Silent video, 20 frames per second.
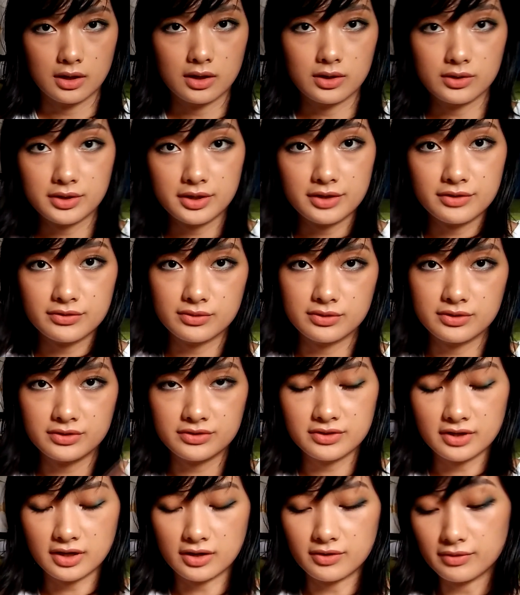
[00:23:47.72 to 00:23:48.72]
Okay, so this
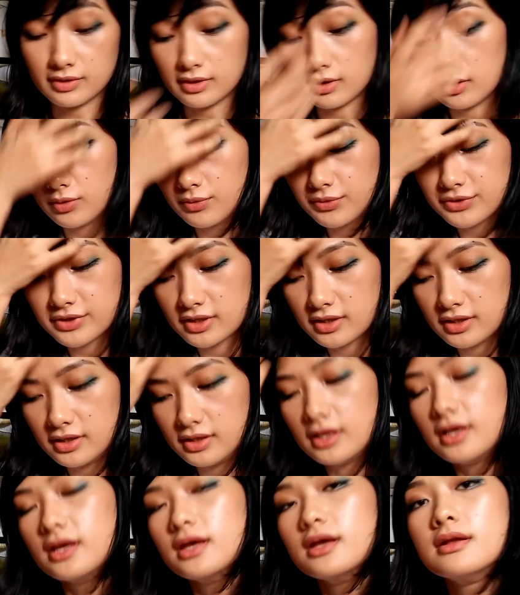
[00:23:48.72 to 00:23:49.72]
is how it looks at
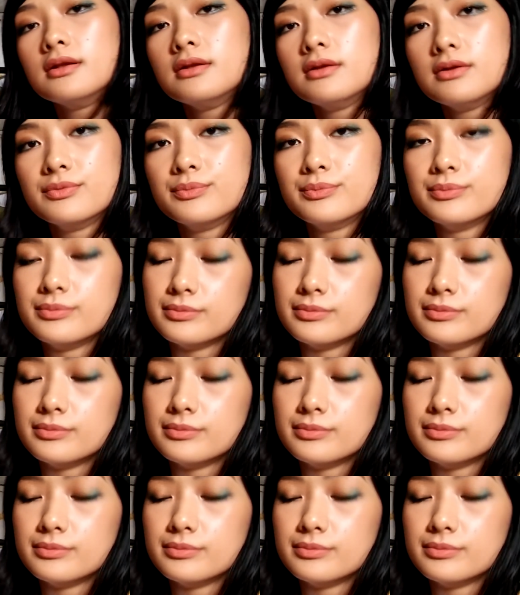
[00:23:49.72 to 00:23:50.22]
the end.